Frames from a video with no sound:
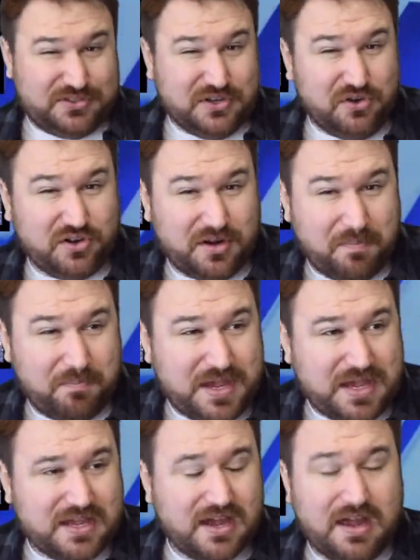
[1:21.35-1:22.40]
still going to
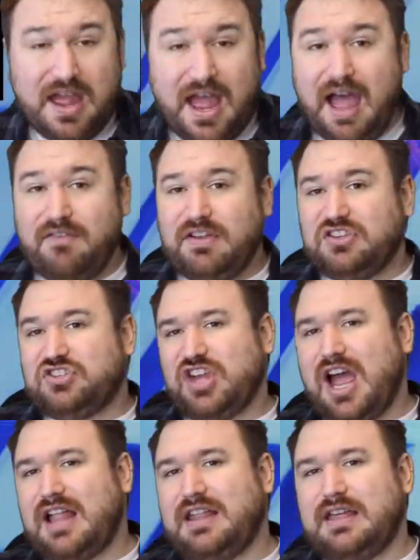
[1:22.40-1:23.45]
beat you. And then
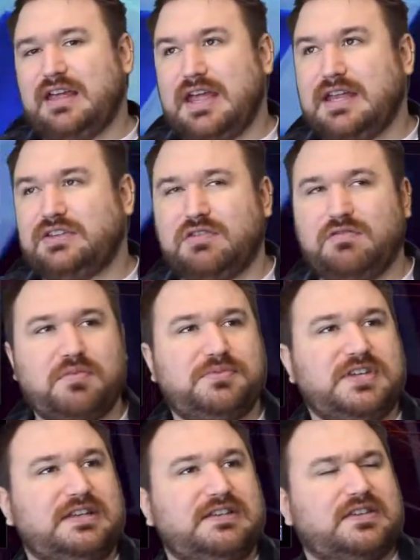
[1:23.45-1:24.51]
Charlotte
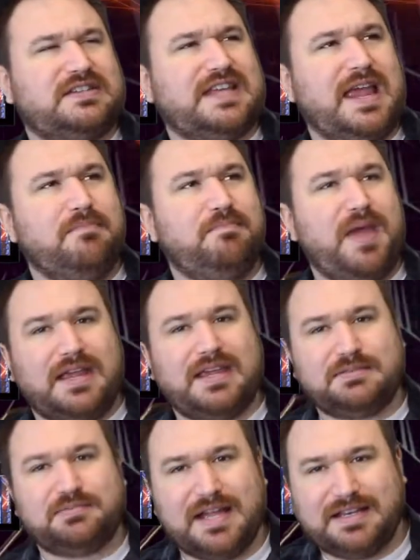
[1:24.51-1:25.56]
interrupted, saying
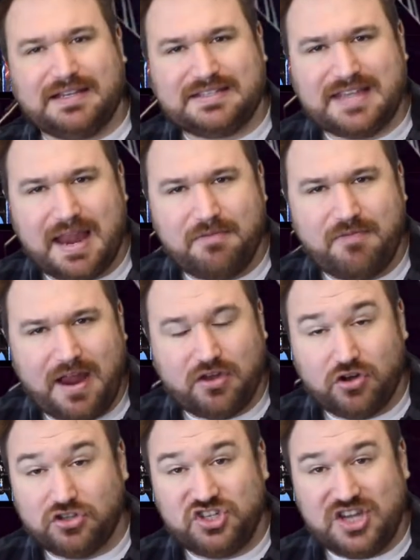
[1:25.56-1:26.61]
Becky's playing the same
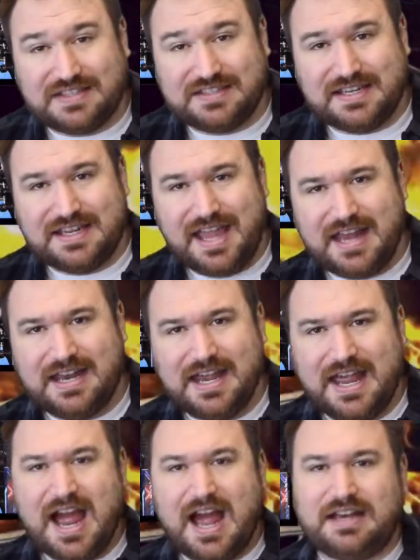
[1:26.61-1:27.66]
record yet again,
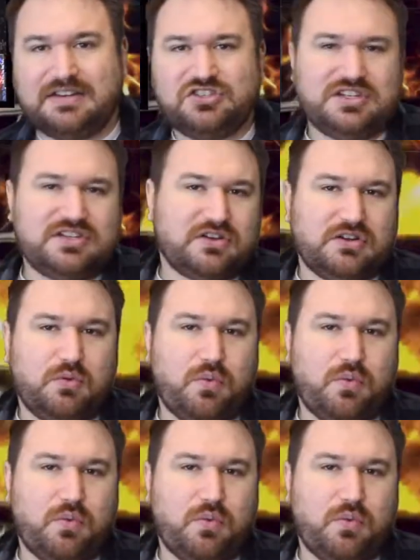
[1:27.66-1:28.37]
and she's going to